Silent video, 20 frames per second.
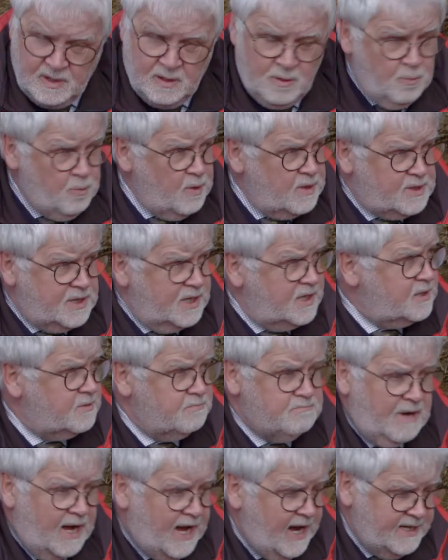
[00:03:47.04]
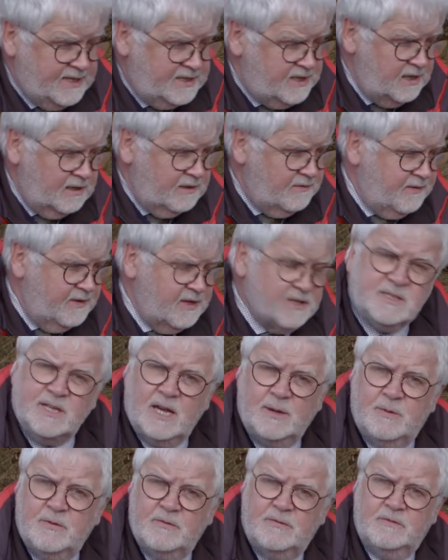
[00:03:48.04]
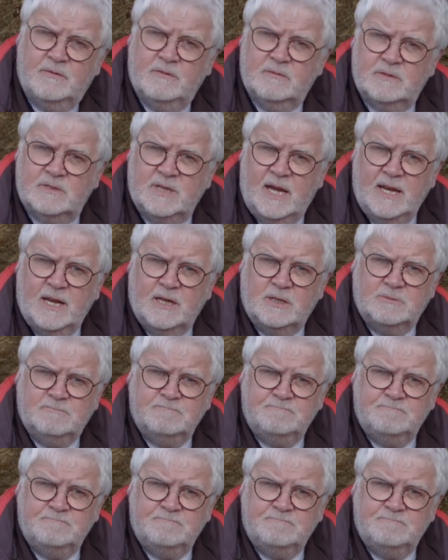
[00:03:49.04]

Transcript: which is ideal for this type of silage.